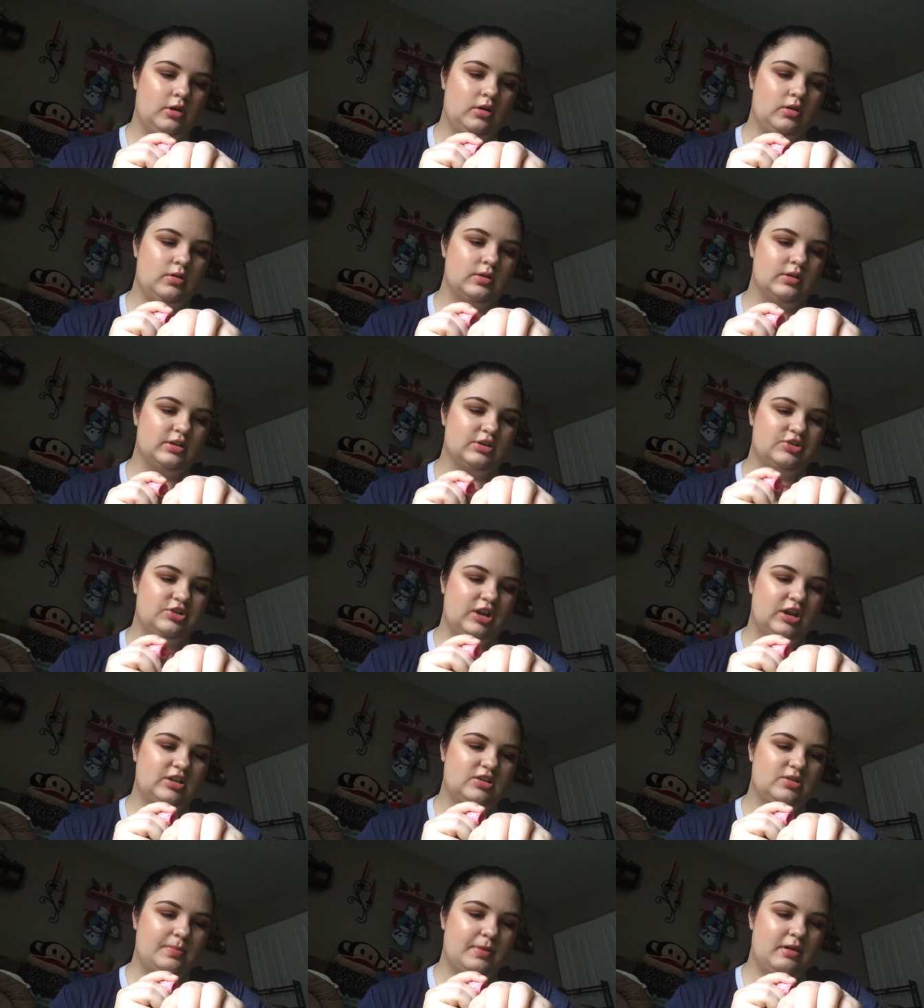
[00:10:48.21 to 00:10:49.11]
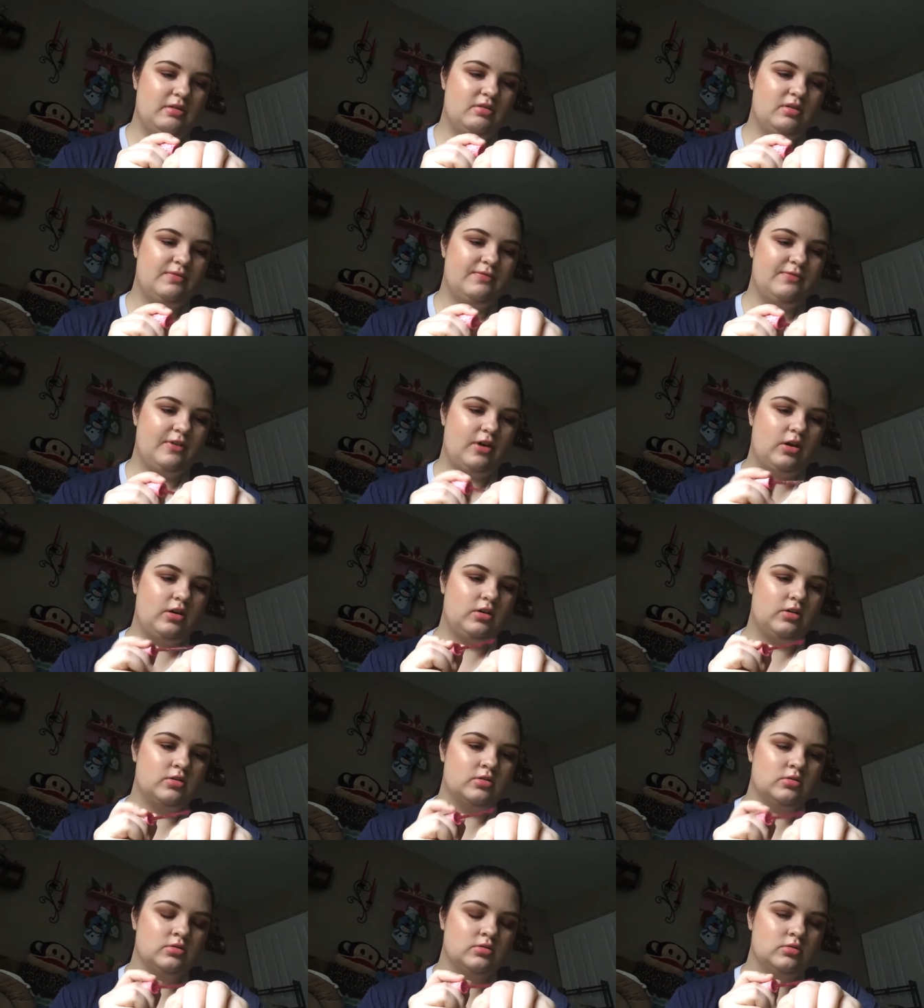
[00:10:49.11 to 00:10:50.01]
Oh, the shade's
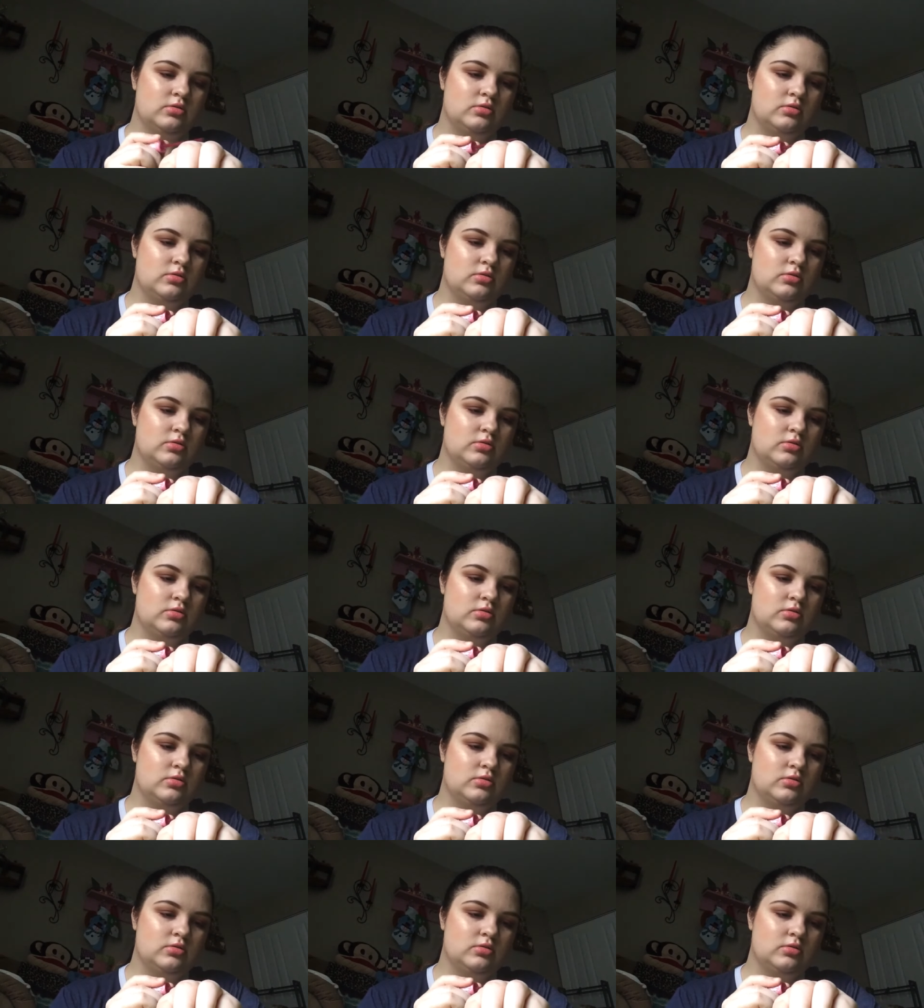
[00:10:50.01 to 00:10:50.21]
beautiful.